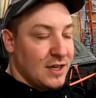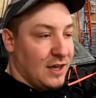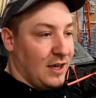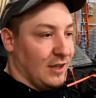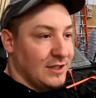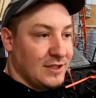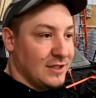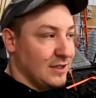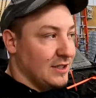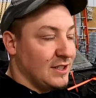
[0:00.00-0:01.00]
This
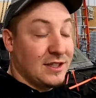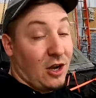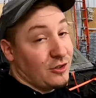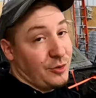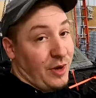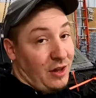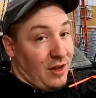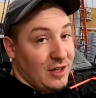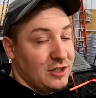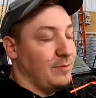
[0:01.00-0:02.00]
is also an
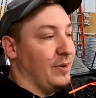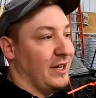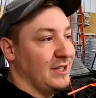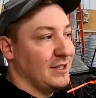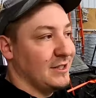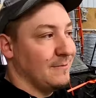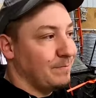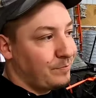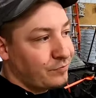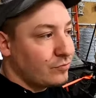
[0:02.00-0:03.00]
LS, but it's
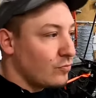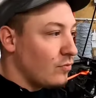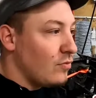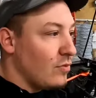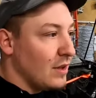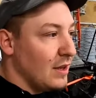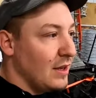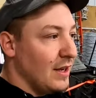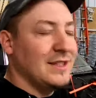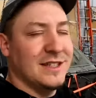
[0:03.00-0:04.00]

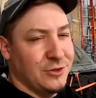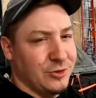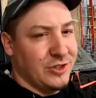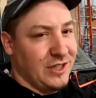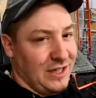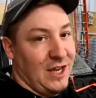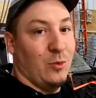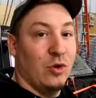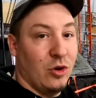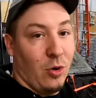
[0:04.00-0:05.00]
interesting,
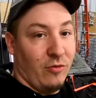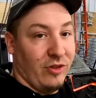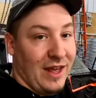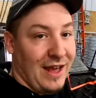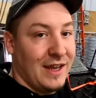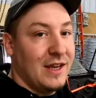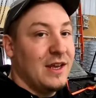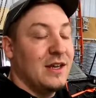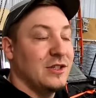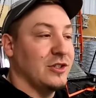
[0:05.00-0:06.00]
and we'll go over that.
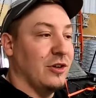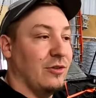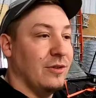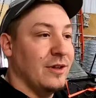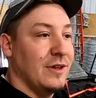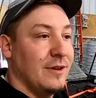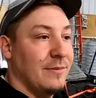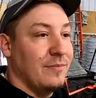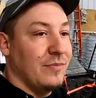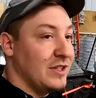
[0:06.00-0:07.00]
So
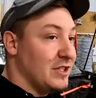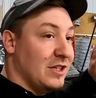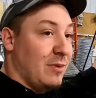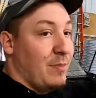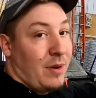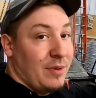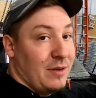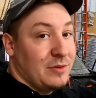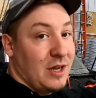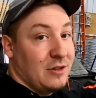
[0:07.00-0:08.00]
this is going to be pumping
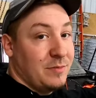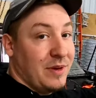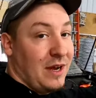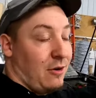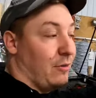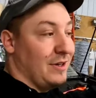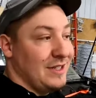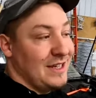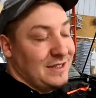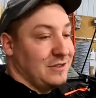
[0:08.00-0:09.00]
up tons of power. We're going
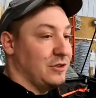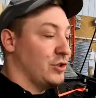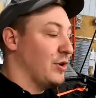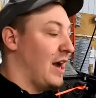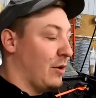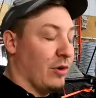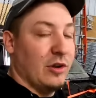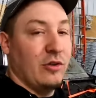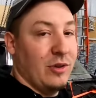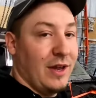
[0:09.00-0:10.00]
to take this to the track. We're
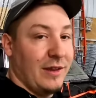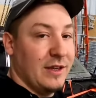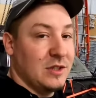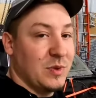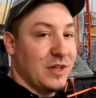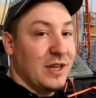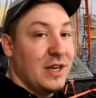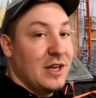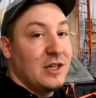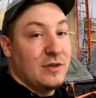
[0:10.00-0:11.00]
going to do a lot of things with it.
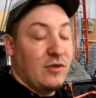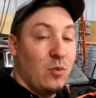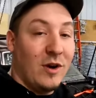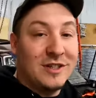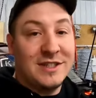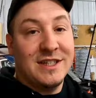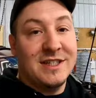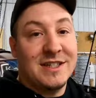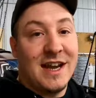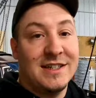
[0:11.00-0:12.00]
So if you want to see
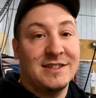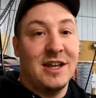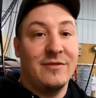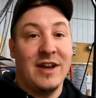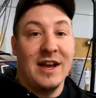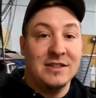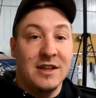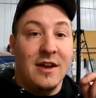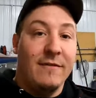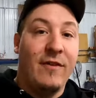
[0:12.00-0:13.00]
this kind of stuff, guys,
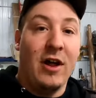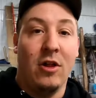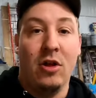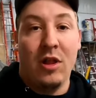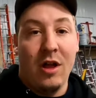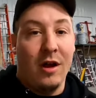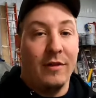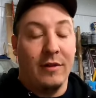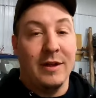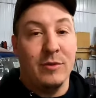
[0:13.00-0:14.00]
follow along
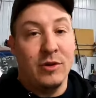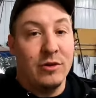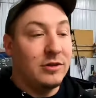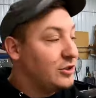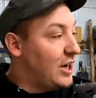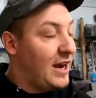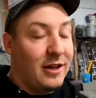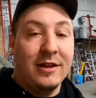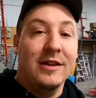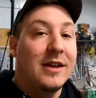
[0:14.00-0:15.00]
on the Limp Noodle
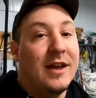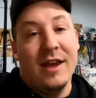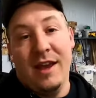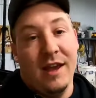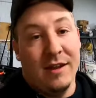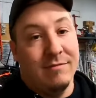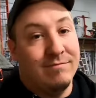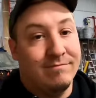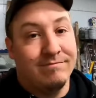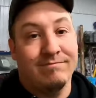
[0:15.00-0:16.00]
channel, and
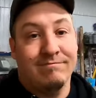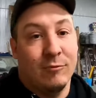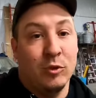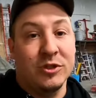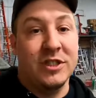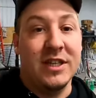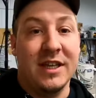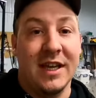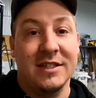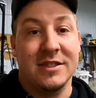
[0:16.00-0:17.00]
we'll see you
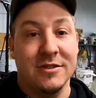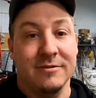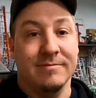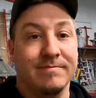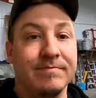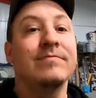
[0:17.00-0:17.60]
again soon.